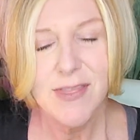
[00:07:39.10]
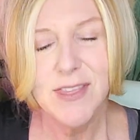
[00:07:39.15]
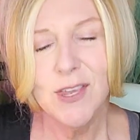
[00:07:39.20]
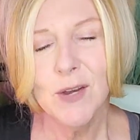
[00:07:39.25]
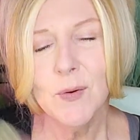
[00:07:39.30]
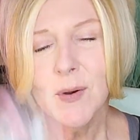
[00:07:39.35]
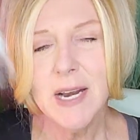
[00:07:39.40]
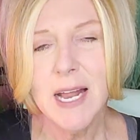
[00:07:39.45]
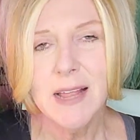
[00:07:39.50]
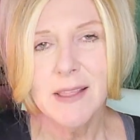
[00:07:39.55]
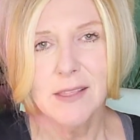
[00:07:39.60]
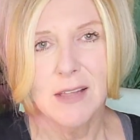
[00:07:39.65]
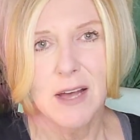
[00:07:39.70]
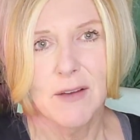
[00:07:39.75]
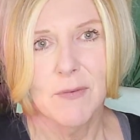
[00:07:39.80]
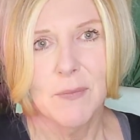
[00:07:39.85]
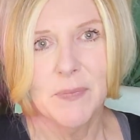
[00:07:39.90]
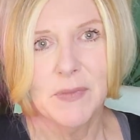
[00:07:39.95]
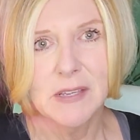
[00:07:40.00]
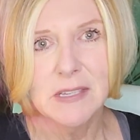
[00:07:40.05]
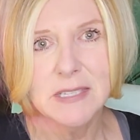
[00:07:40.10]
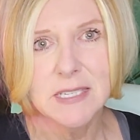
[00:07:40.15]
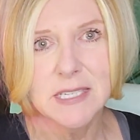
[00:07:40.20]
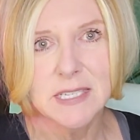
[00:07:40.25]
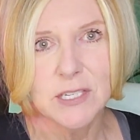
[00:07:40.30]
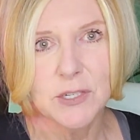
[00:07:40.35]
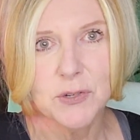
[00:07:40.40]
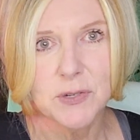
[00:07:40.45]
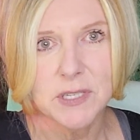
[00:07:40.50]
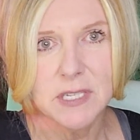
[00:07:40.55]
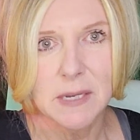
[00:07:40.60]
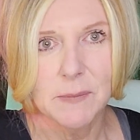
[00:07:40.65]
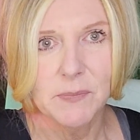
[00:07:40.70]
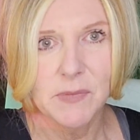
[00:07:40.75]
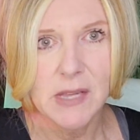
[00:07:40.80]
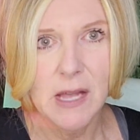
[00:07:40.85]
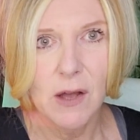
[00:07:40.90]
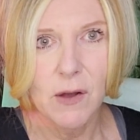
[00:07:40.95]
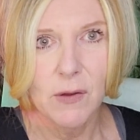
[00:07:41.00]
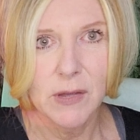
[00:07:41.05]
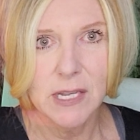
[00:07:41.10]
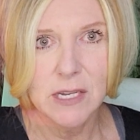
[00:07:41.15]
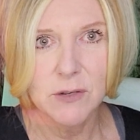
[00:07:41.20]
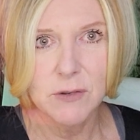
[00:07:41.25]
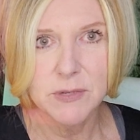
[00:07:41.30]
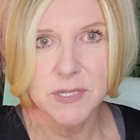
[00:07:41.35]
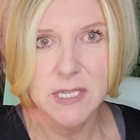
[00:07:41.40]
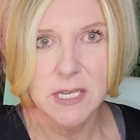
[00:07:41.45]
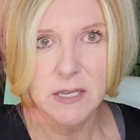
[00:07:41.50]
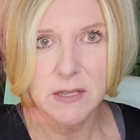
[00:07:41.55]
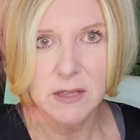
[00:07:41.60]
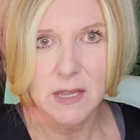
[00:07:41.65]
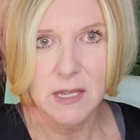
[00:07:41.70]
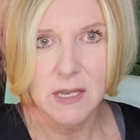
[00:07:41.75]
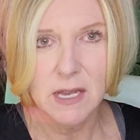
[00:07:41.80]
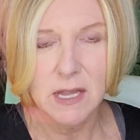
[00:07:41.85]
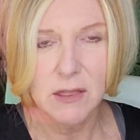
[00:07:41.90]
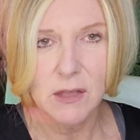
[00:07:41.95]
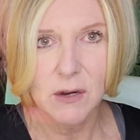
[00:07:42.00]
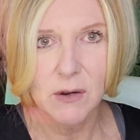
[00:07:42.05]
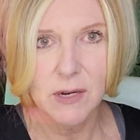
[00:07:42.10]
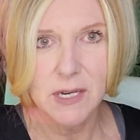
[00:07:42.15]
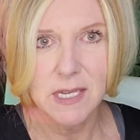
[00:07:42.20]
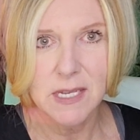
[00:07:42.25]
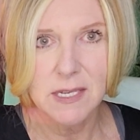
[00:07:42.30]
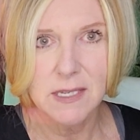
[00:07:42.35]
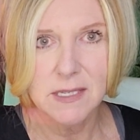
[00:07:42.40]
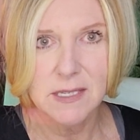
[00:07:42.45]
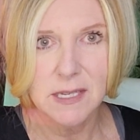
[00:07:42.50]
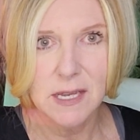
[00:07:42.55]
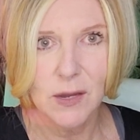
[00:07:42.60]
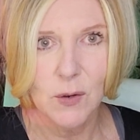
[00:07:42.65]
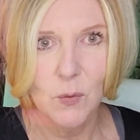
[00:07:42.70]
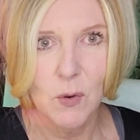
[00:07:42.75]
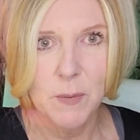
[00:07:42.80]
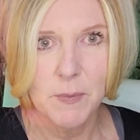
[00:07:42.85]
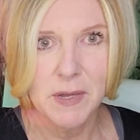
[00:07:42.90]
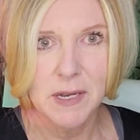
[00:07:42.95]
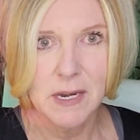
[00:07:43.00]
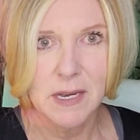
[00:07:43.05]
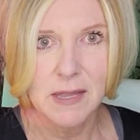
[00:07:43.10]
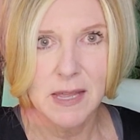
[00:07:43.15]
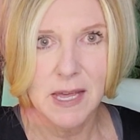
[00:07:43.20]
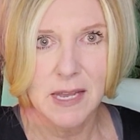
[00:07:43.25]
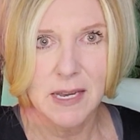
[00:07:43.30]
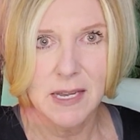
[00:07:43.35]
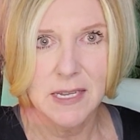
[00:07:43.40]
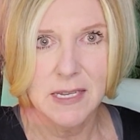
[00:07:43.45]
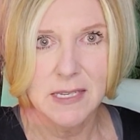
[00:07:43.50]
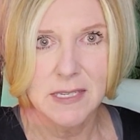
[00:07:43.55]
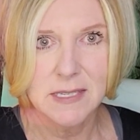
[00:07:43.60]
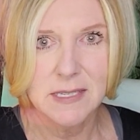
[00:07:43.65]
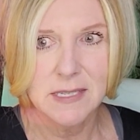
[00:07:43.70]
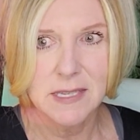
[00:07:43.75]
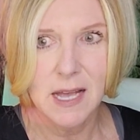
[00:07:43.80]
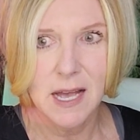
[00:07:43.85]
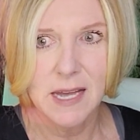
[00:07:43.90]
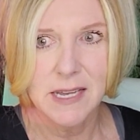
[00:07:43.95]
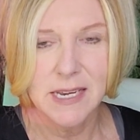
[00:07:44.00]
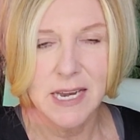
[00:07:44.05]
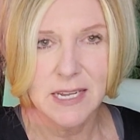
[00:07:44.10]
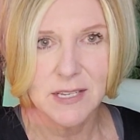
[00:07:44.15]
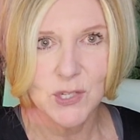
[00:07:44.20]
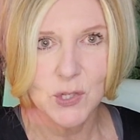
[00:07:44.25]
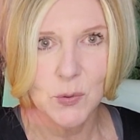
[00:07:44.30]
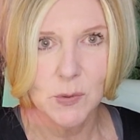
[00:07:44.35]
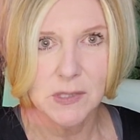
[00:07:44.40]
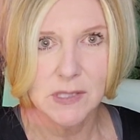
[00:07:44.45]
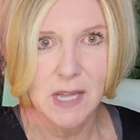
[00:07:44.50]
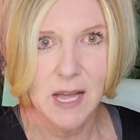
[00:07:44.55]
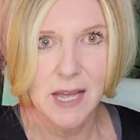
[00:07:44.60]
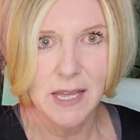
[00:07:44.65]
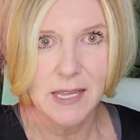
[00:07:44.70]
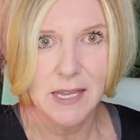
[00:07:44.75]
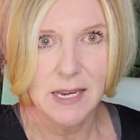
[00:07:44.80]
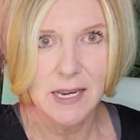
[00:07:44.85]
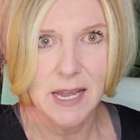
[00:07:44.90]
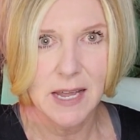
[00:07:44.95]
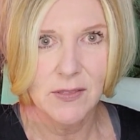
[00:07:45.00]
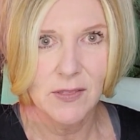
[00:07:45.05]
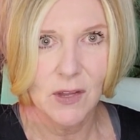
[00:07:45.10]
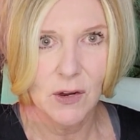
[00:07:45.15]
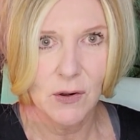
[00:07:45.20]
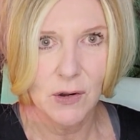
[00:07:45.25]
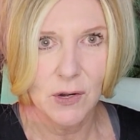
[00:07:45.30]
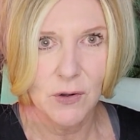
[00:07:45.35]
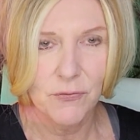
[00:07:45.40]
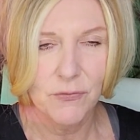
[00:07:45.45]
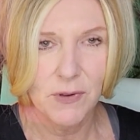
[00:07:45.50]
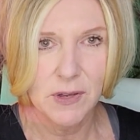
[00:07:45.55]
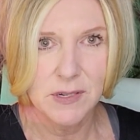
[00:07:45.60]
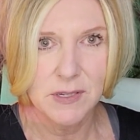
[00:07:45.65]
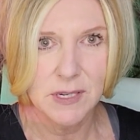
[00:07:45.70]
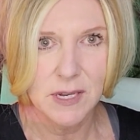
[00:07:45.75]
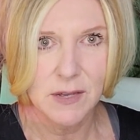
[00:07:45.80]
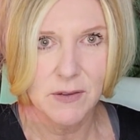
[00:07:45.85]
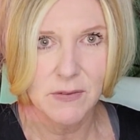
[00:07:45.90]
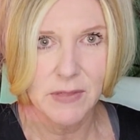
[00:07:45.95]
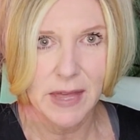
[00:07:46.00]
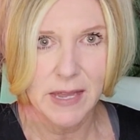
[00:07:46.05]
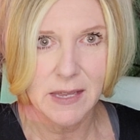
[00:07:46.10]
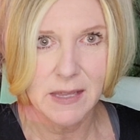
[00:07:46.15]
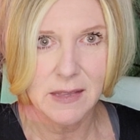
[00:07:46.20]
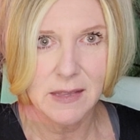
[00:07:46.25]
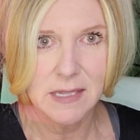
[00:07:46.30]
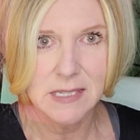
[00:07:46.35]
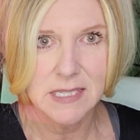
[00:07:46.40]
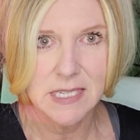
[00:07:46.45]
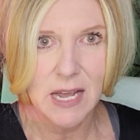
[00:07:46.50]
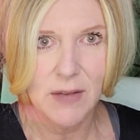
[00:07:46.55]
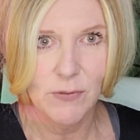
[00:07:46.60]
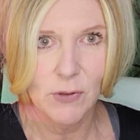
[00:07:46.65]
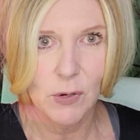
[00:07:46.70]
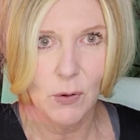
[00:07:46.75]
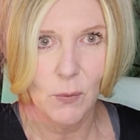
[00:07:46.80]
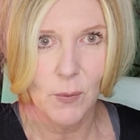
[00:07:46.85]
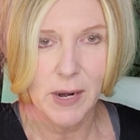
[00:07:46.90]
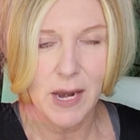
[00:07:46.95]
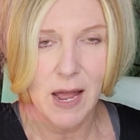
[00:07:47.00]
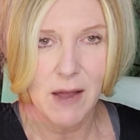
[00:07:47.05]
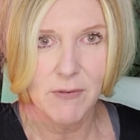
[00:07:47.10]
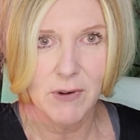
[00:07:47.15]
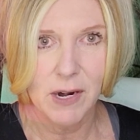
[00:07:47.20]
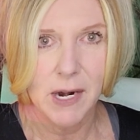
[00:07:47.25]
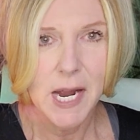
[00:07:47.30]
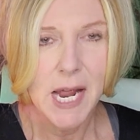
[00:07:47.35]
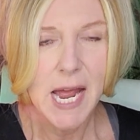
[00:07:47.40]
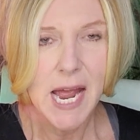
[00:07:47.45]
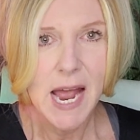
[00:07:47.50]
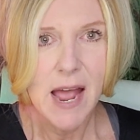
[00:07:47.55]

You know what I love? This is interesting. Now, you see that there is a woman that is uh, next to a lion, and they're in front of like the devil or whatever.